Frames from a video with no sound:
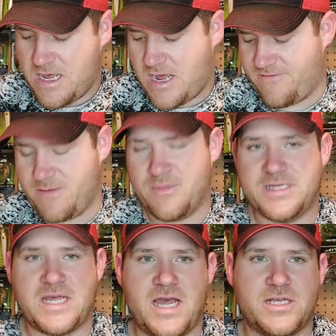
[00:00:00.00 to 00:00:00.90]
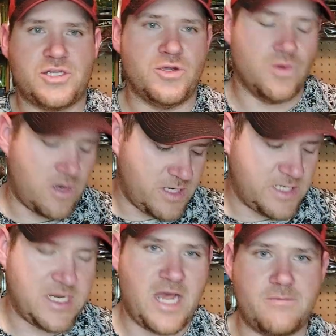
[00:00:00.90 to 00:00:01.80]
I've even been tying two on at
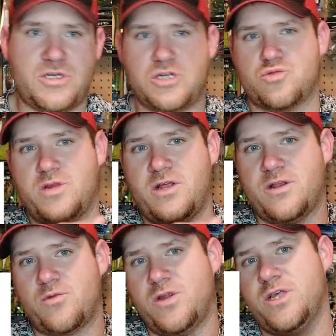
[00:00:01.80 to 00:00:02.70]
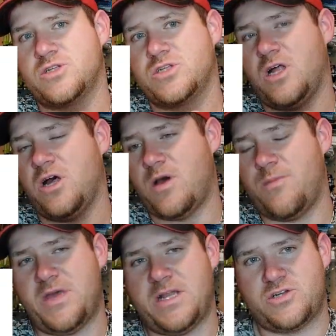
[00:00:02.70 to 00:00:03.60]
a time, just reeling it real slow
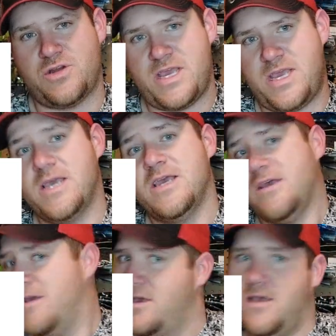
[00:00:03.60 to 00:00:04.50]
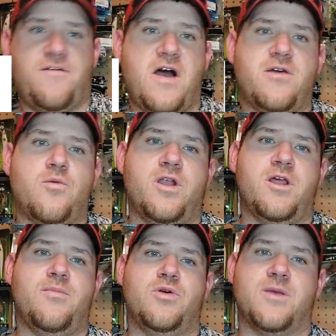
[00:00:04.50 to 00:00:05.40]
up that tree. Finally, one
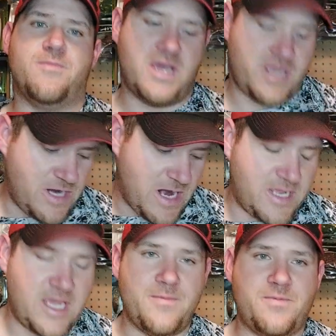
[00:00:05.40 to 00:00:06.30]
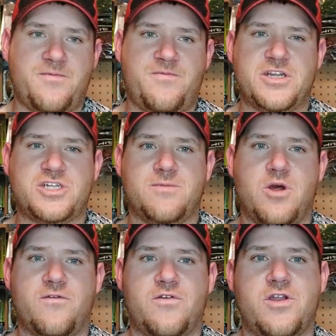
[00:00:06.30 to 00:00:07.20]
of them will commit. You got to keep fishing them
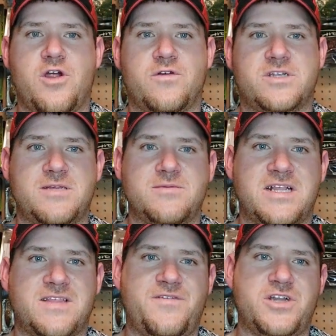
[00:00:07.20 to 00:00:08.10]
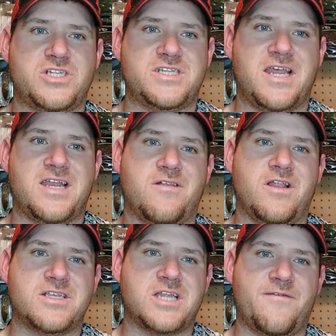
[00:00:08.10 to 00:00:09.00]
over and over. Seems like the fishing's getting a
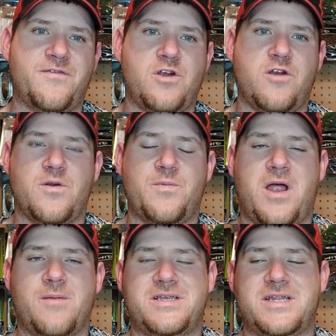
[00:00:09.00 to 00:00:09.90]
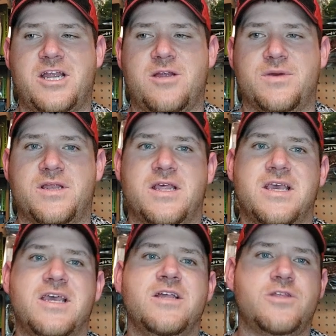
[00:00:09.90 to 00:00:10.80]
little tougher over Pomme de Terre, but
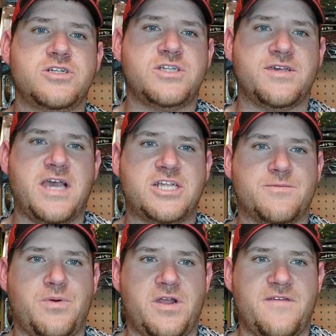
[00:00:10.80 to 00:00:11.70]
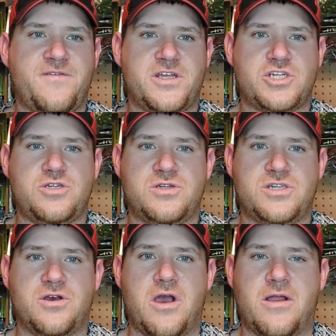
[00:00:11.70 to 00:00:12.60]
they're still catching plenty of fish. You can
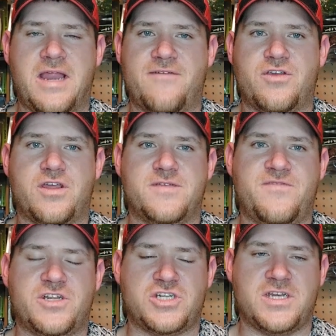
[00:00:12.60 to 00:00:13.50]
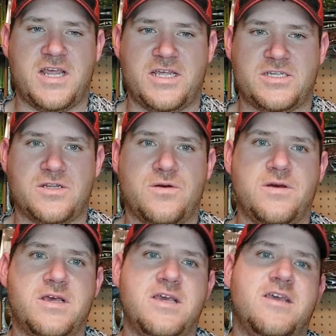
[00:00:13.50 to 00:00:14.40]
still go out and have a good fishing day. So
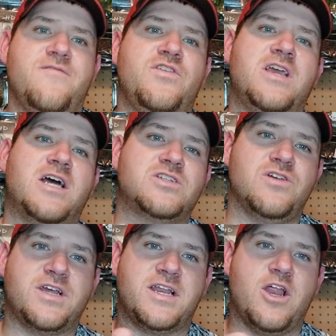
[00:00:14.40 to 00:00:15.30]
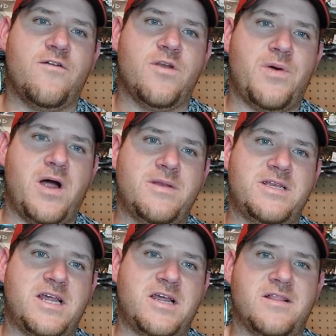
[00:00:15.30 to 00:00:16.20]
if you guys are looking to go over to Pomme de
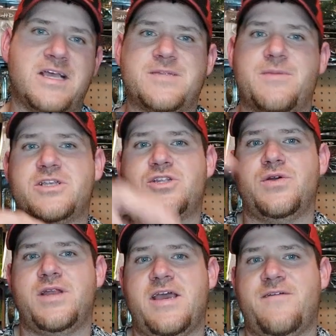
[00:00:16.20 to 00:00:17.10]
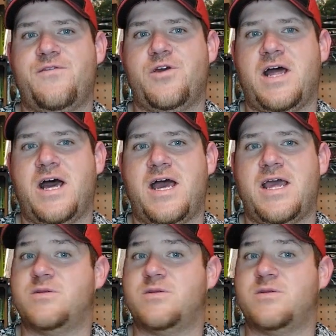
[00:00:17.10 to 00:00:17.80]
Terre, the lake's about 2.5 foot high.